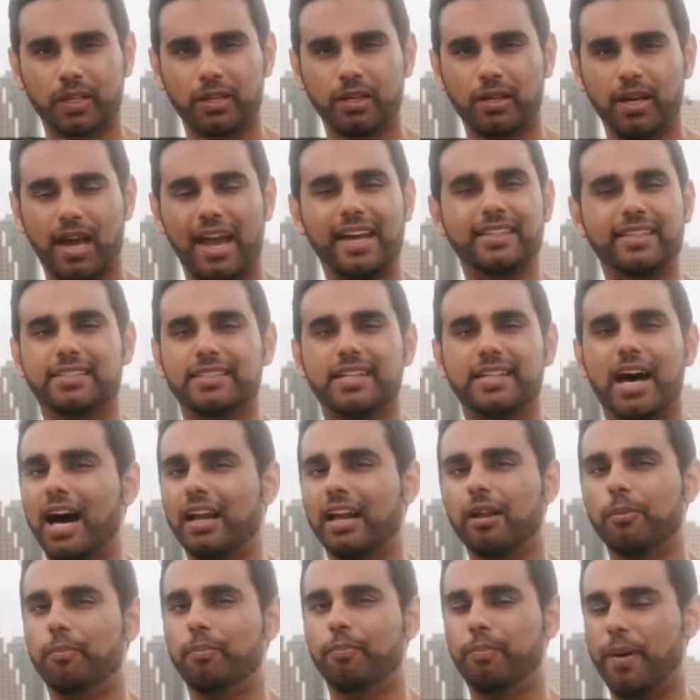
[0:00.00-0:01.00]
it's not
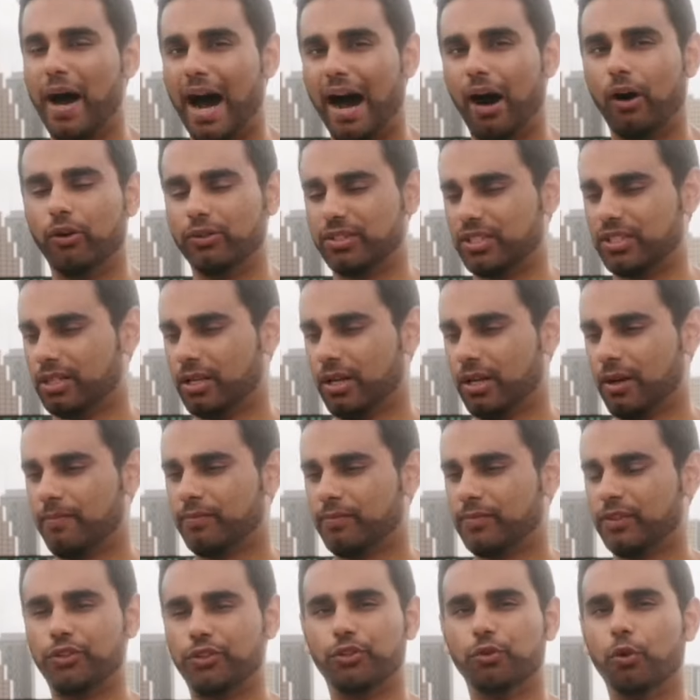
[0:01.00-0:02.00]
about
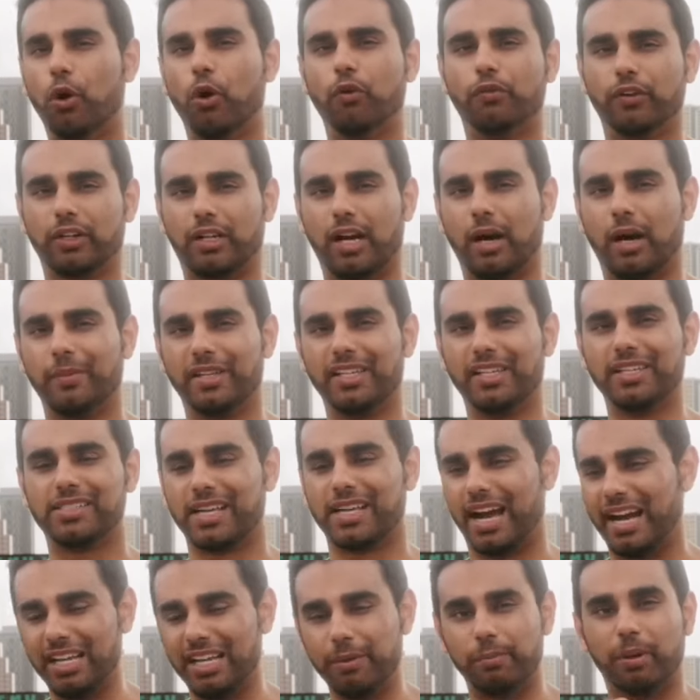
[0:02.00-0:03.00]
you overcoming
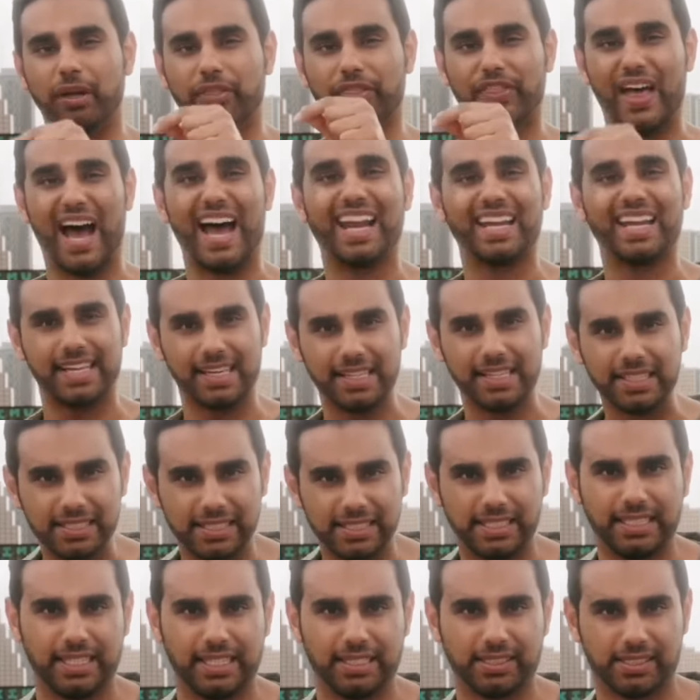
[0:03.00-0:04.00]
anxiety, but that is
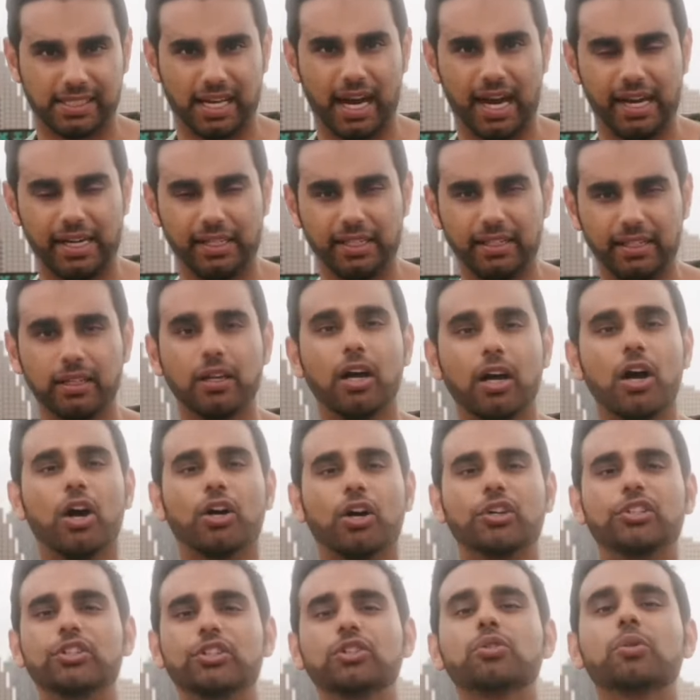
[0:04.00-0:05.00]
the anxiety.
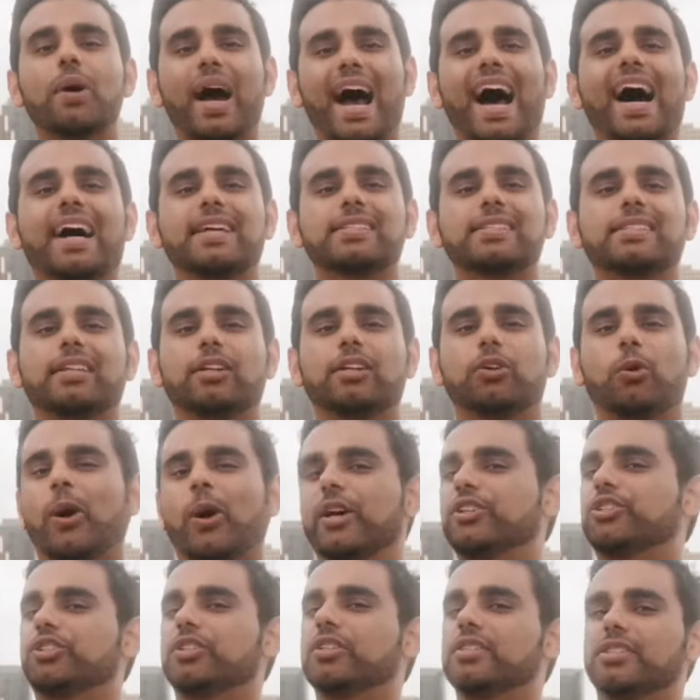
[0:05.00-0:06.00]
You asking
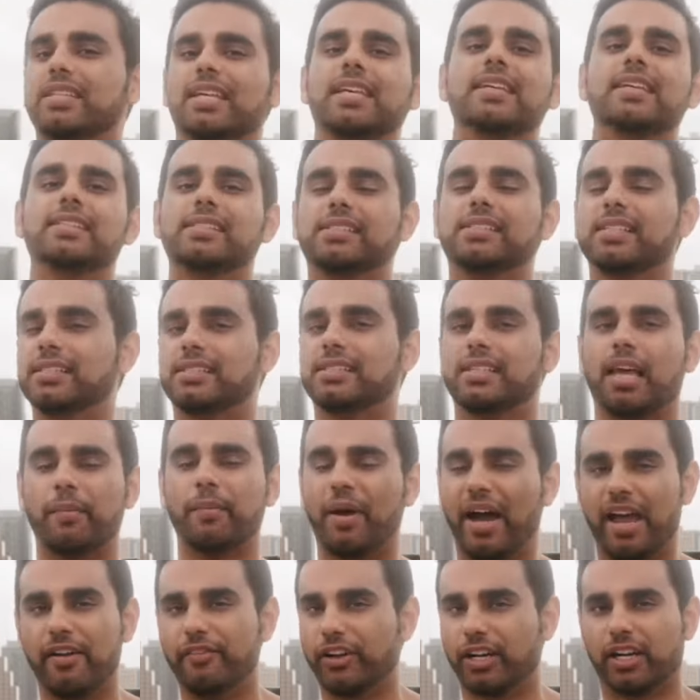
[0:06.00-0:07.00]
questions, is this, am
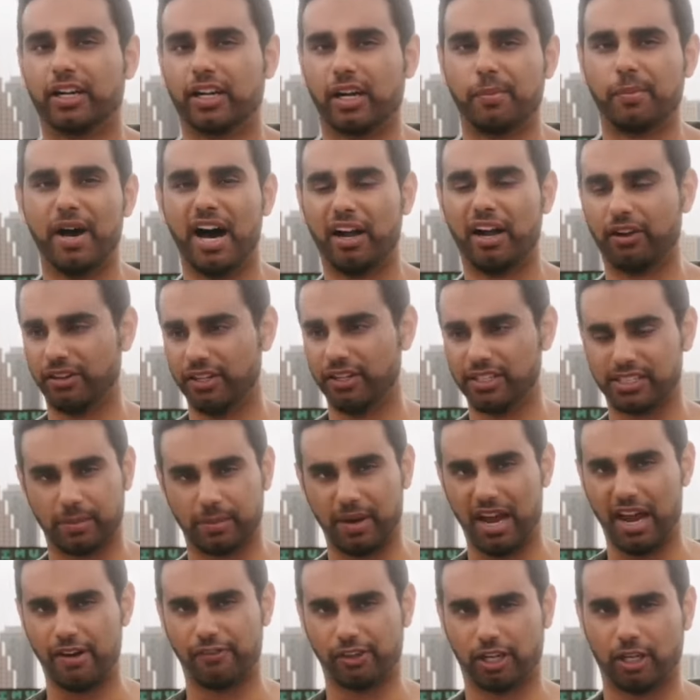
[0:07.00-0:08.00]
I ever going to come out of this? Am
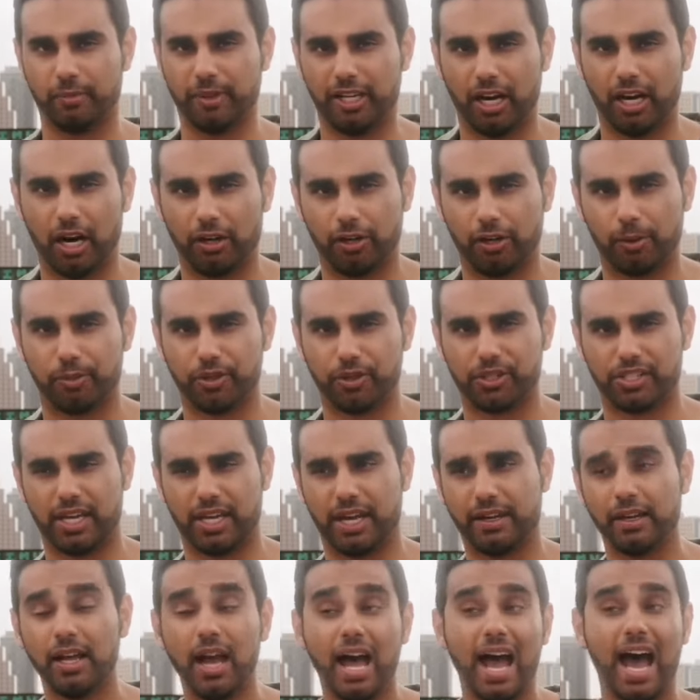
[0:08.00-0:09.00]
I ever going to be 100%?
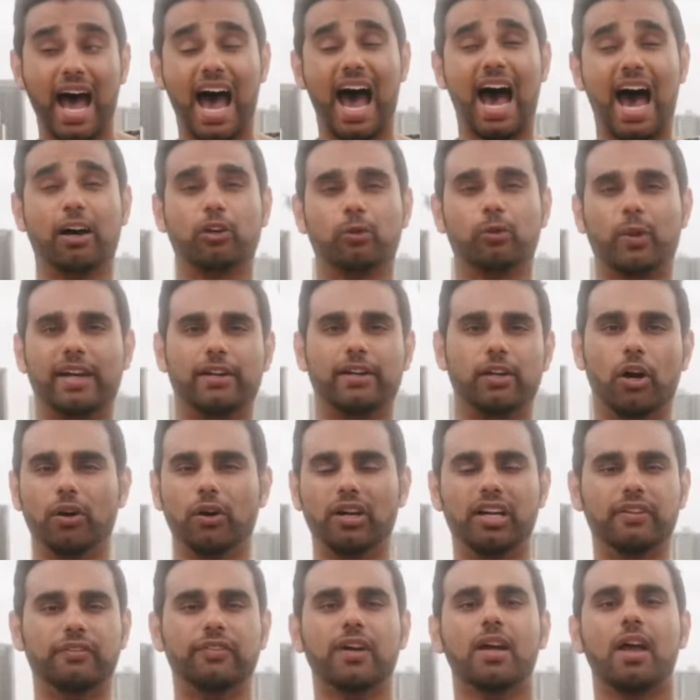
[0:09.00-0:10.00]
How do I know
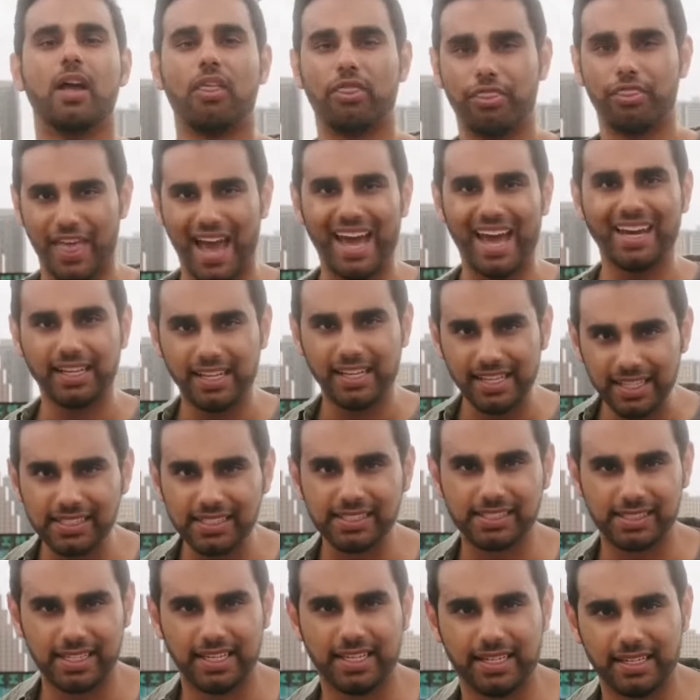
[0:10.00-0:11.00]
if? That is
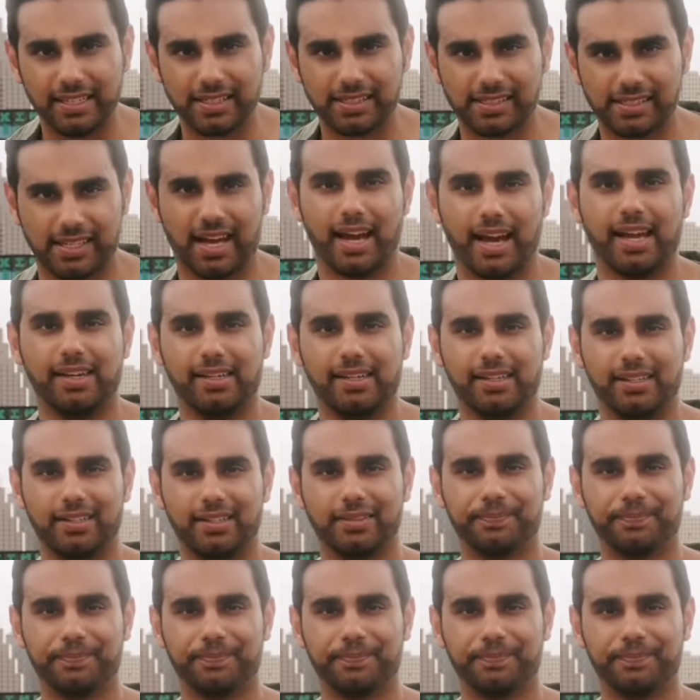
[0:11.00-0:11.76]
the anxiety.